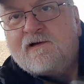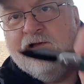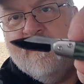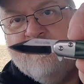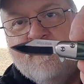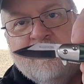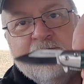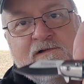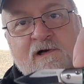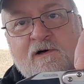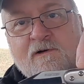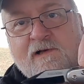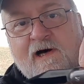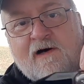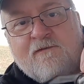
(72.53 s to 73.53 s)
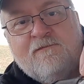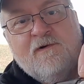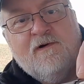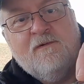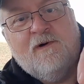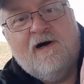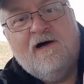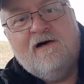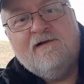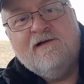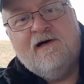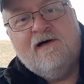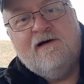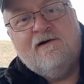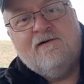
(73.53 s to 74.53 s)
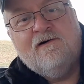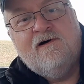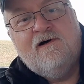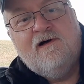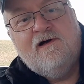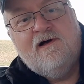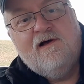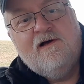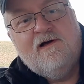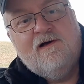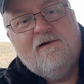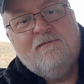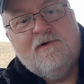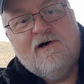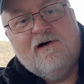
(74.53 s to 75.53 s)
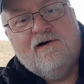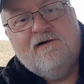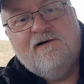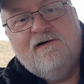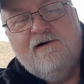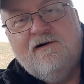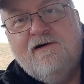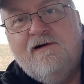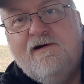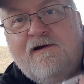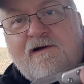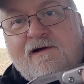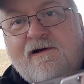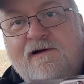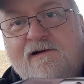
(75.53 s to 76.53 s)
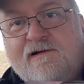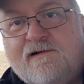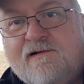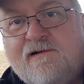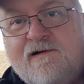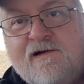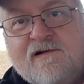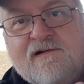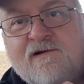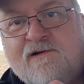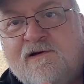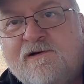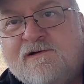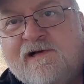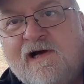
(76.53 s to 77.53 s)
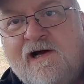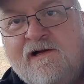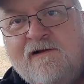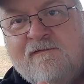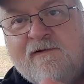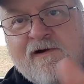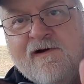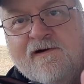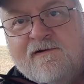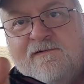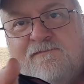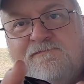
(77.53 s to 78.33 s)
They've been sold out for a while now, but it's a little tiny thing.